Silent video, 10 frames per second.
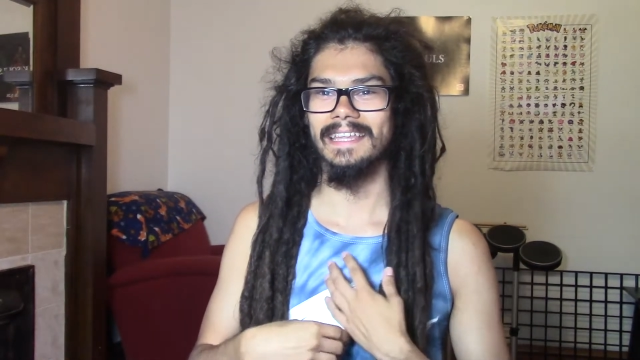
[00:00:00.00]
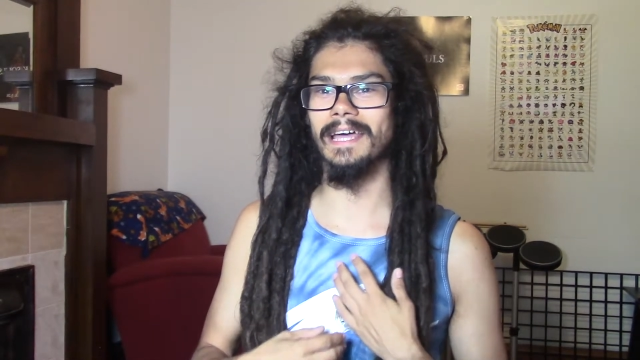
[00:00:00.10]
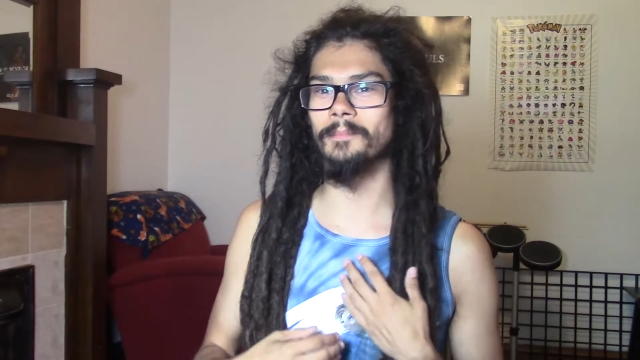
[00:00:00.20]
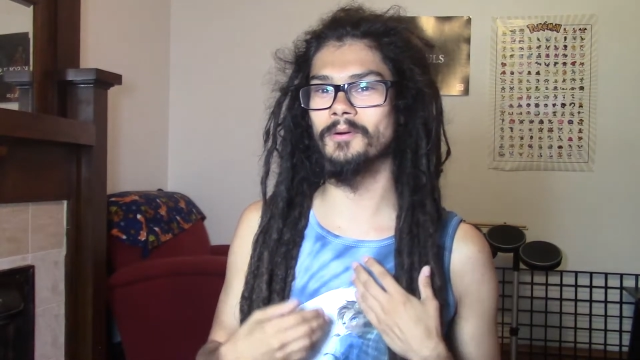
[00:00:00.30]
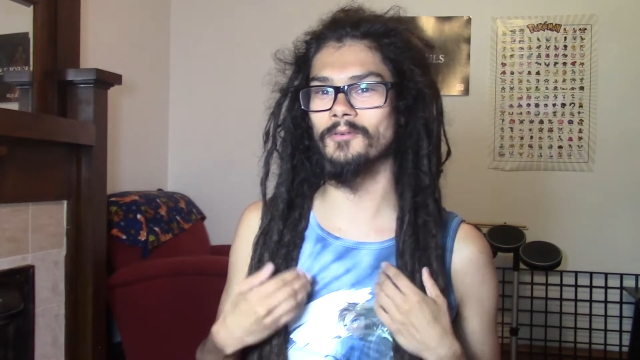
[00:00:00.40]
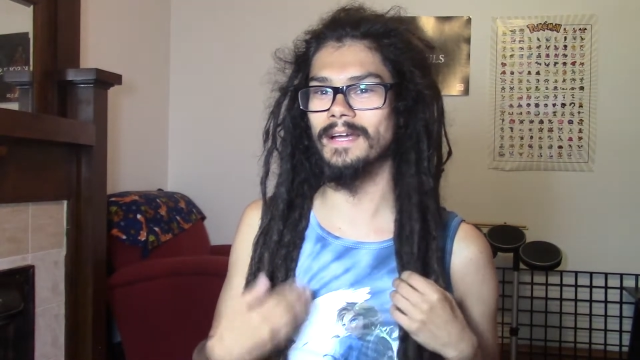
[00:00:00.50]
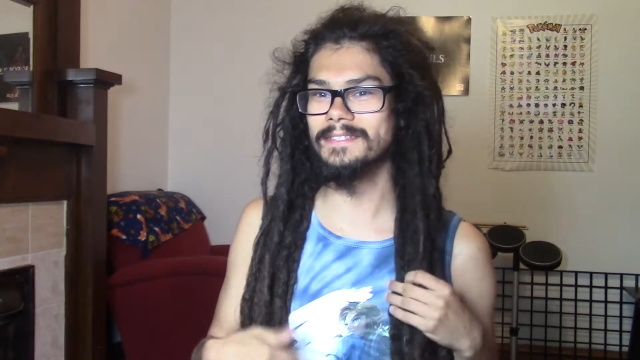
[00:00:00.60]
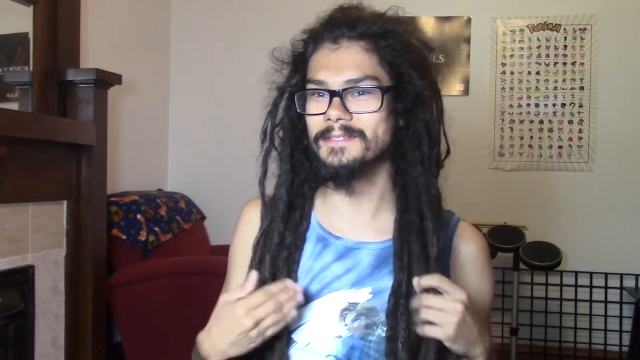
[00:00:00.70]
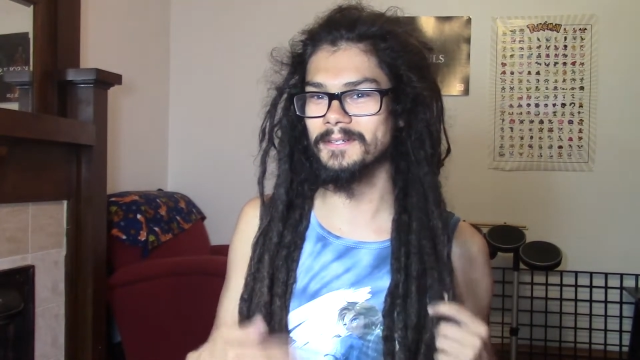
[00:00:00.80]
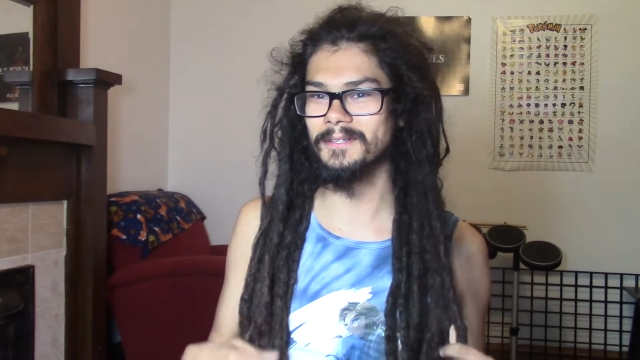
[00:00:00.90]
that
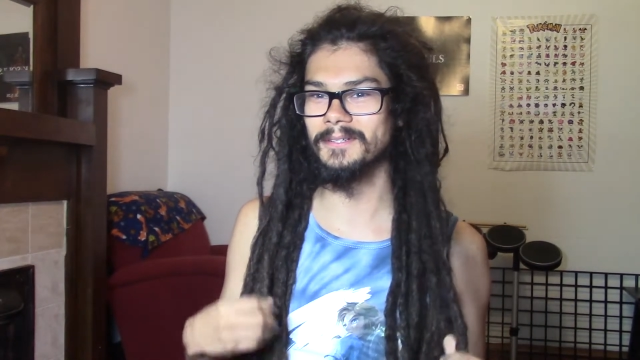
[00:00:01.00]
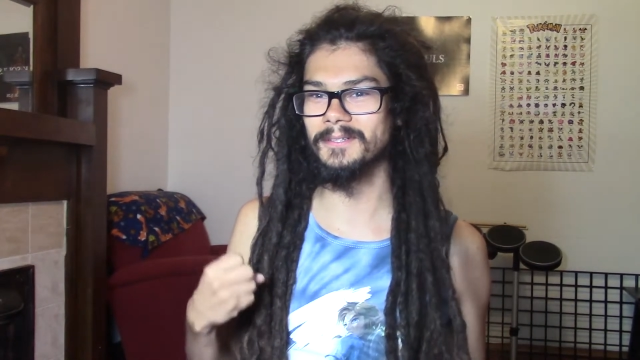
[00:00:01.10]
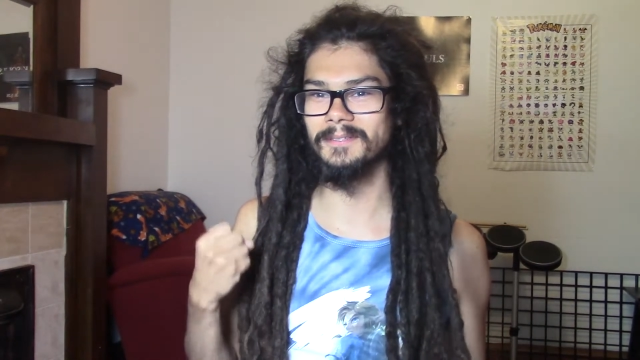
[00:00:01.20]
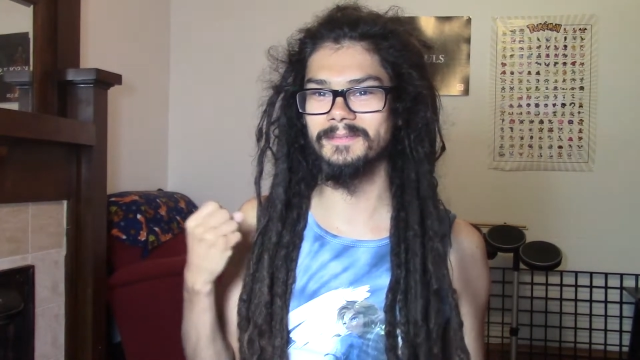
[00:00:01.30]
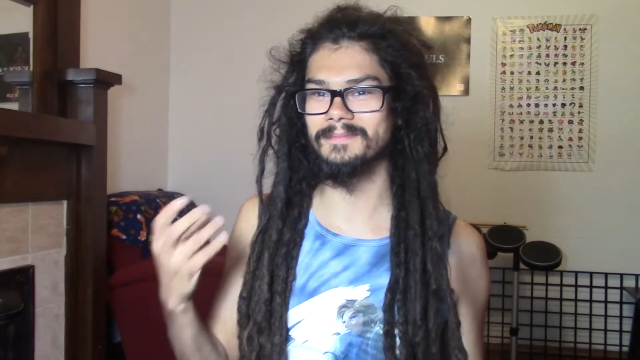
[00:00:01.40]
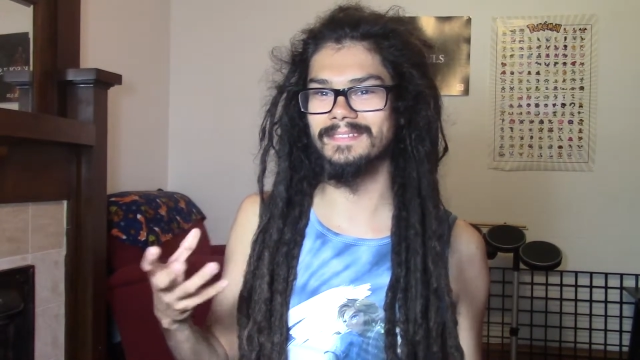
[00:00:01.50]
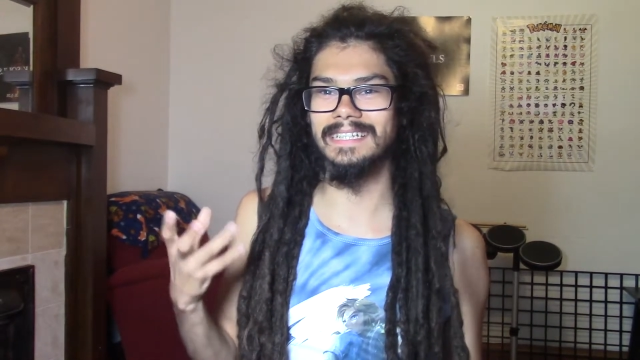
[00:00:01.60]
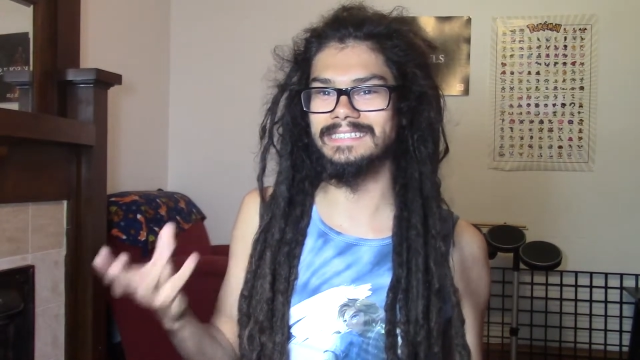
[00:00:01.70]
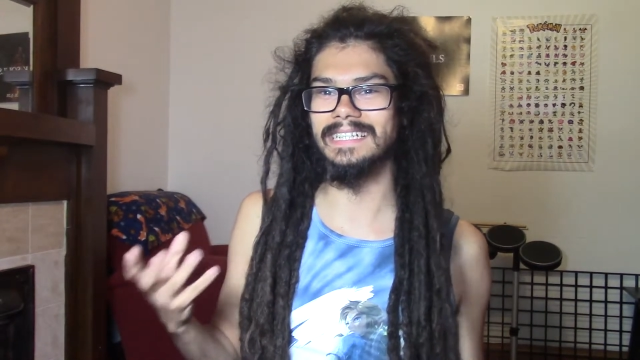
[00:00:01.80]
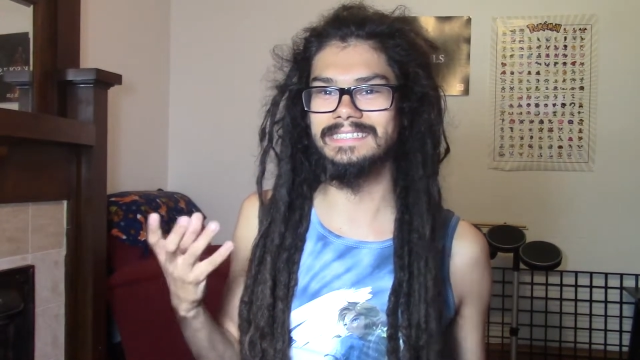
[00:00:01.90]
parental
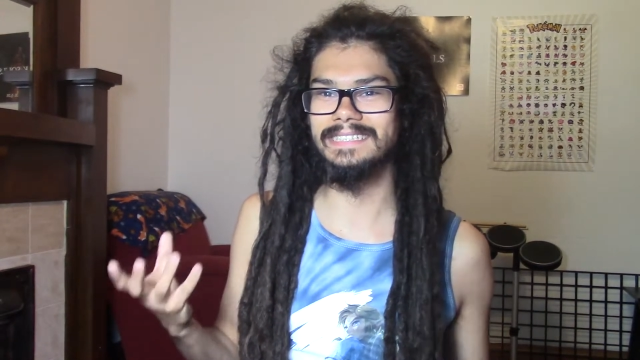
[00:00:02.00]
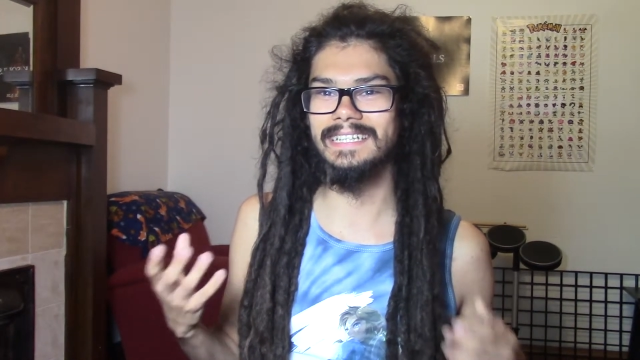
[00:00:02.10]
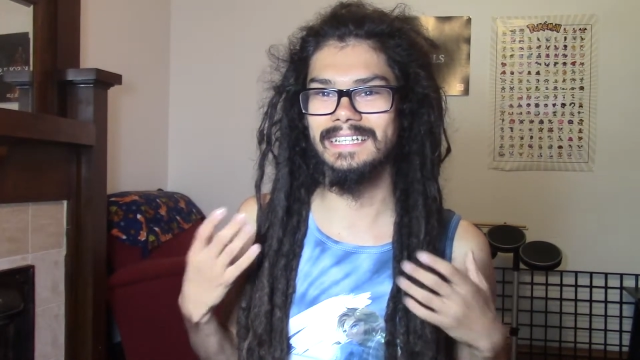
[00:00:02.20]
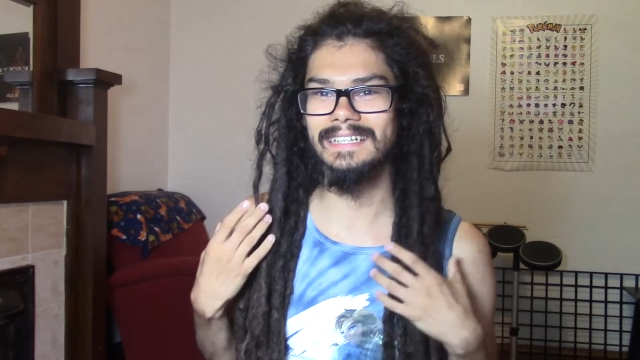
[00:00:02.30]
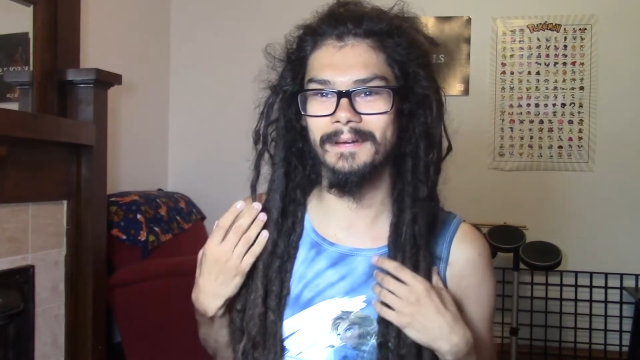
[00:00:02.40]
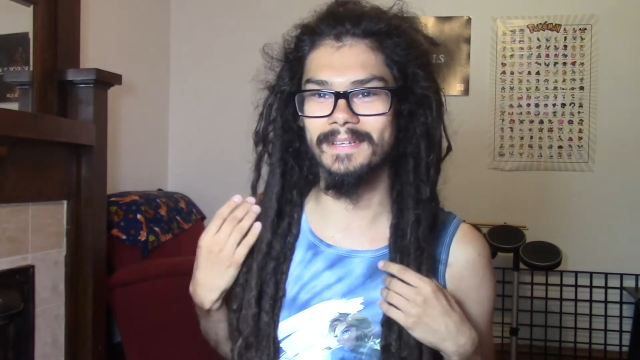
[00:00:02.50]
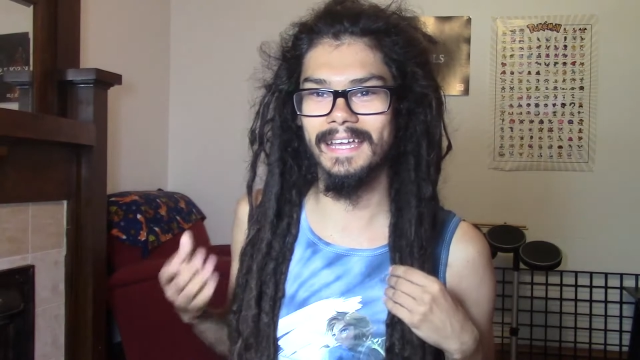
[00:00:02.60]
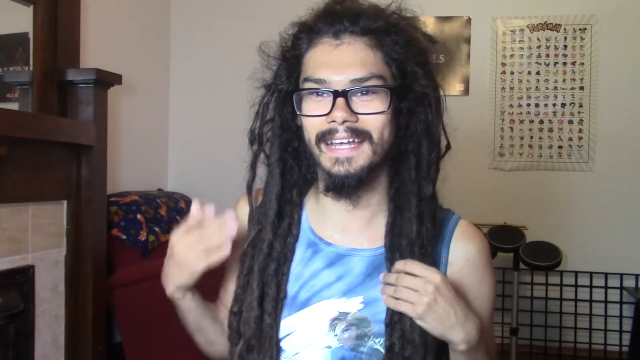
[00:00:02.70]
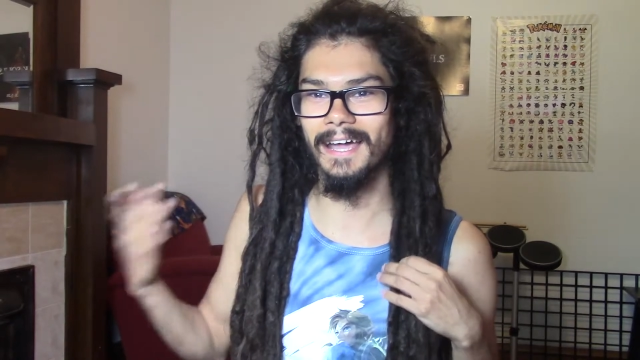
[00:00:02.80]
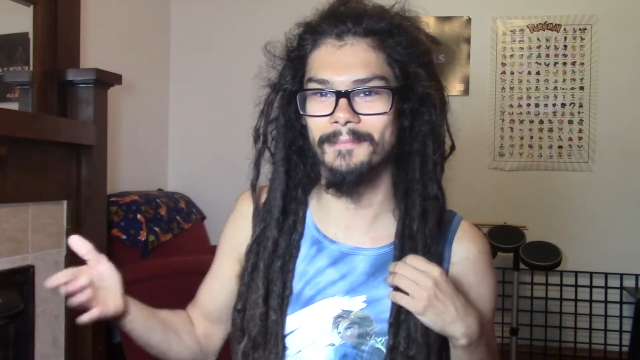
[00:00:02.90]
necessity I'm
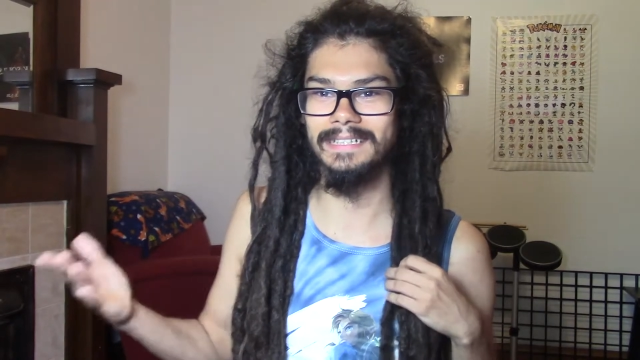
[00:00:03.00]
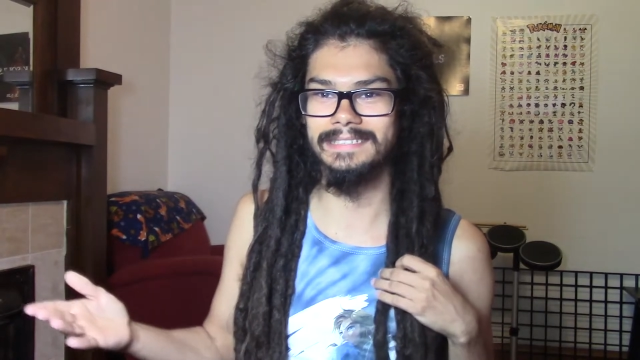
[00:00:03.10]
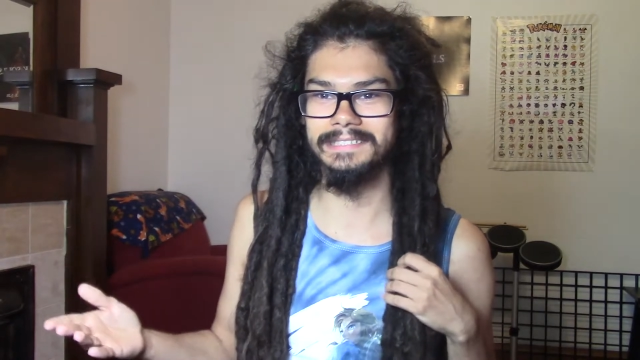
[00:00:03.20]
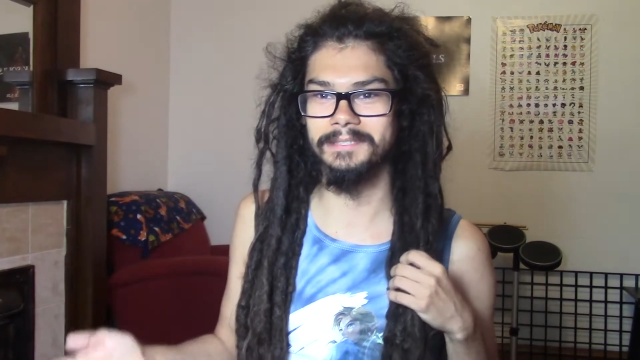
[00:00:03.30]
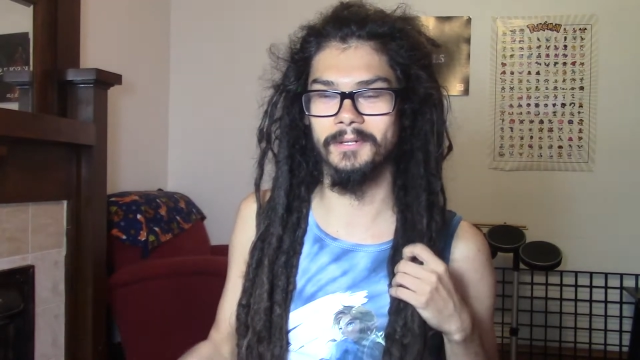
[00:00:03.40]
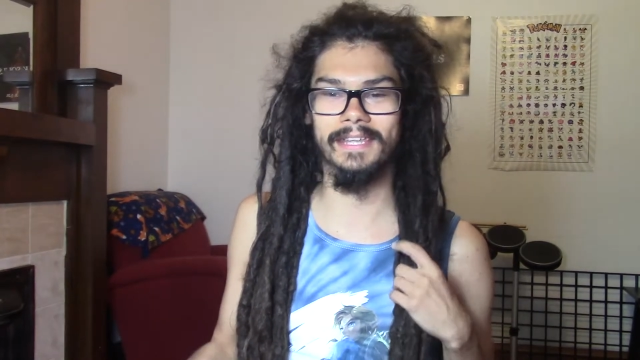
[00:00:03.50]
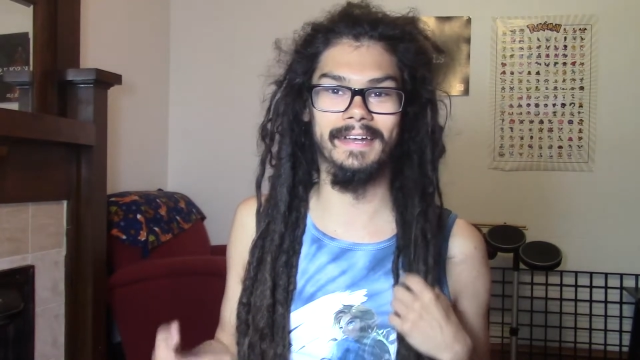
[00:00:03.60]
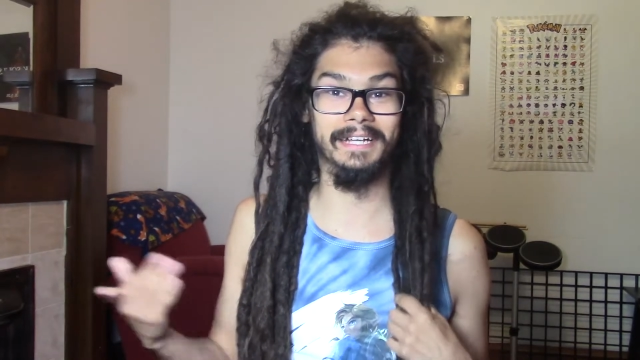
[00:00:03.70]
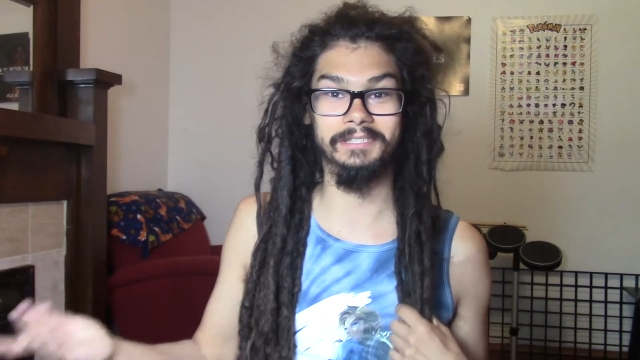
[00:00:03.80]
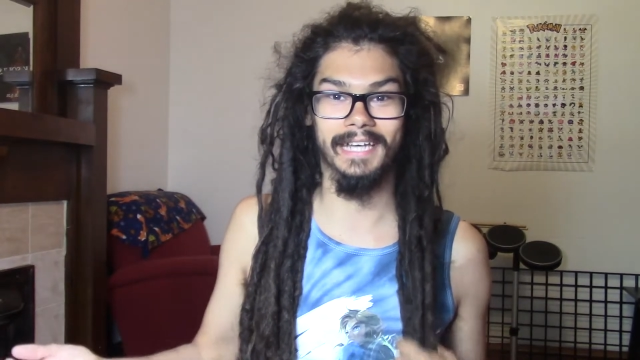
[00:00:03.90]
getting out of my system
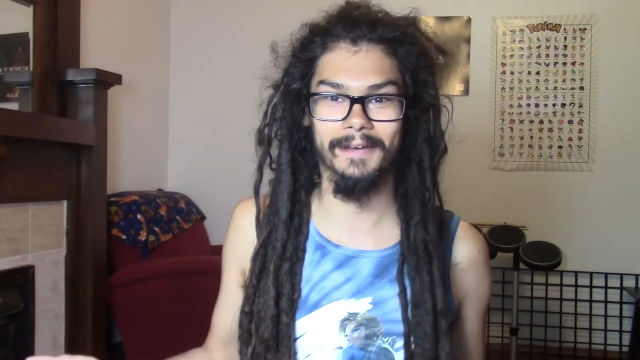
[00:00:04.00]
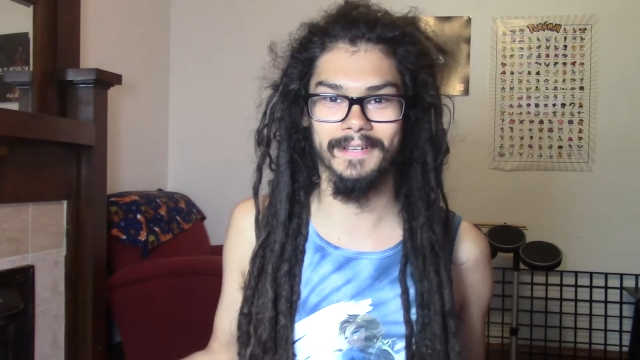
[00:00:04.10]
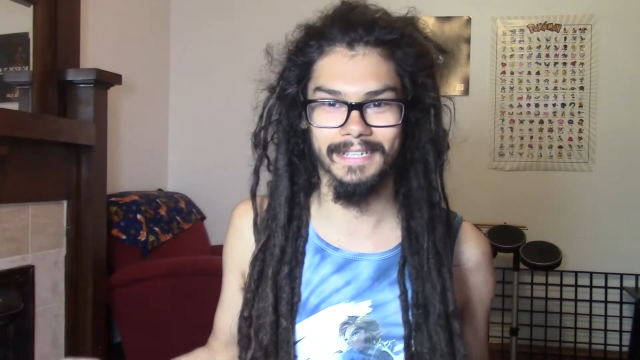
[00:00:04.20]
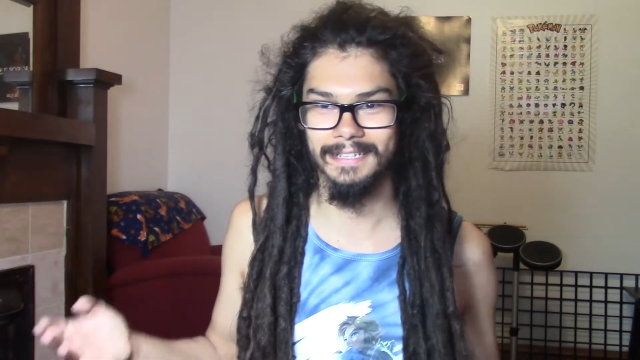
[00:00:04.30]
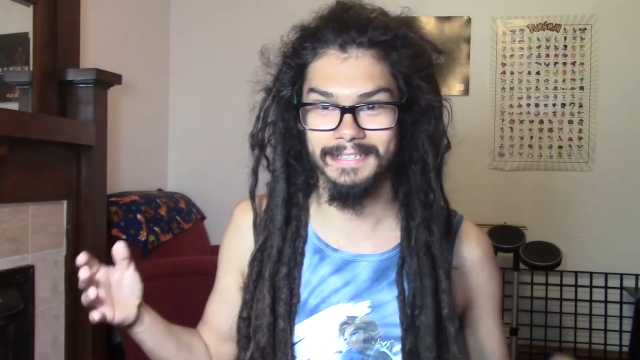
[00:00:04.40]
without actually having to